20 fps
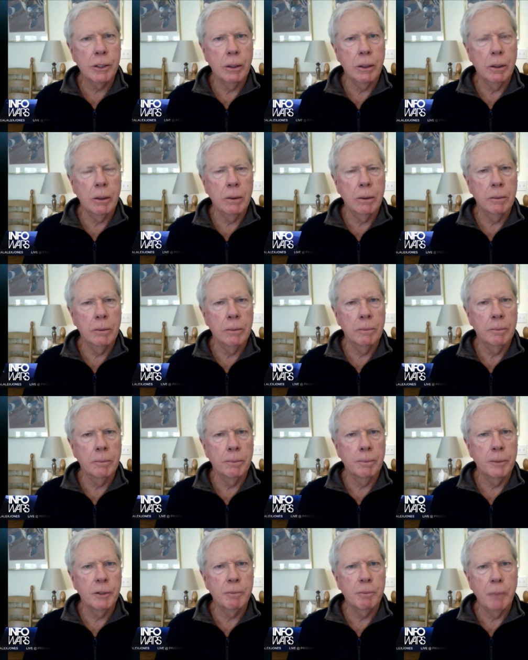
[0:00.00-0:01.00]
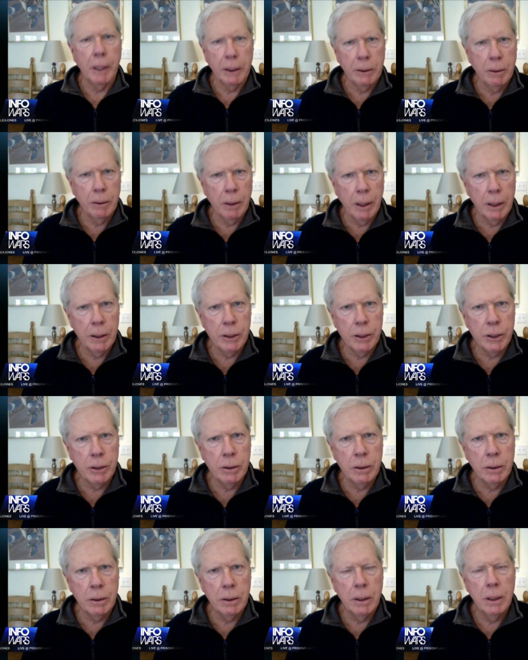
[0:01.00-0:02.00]
on
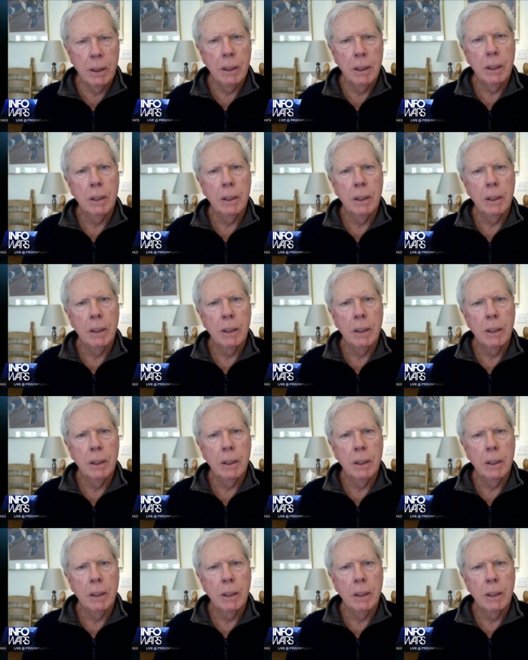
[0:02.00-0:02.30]
speculation. Am I